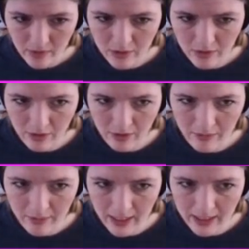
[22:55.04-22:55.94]
What's wrong with the
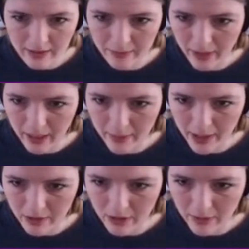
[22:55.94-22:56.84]
bees? Apply my
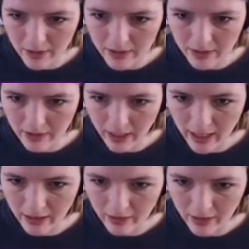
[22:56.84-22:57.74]
treatment, because they look
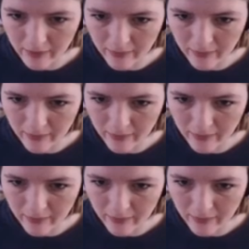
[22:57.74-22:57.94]
angry.